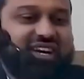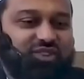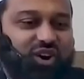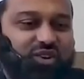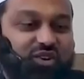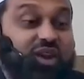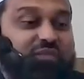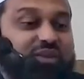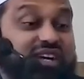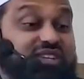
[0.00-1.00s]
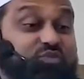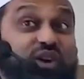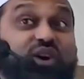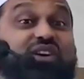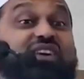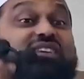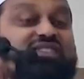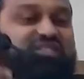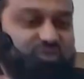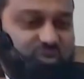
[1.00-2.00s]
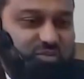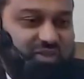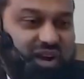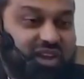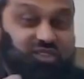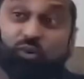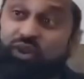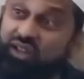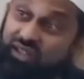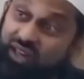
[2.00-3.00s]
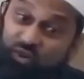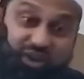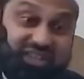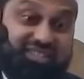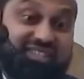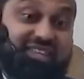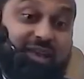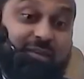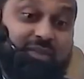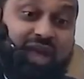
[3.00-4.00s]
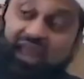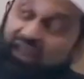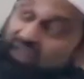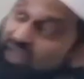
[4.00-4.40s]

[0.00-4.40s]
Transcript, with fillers: in that honor because we are His ummah. So when Allah raises Him and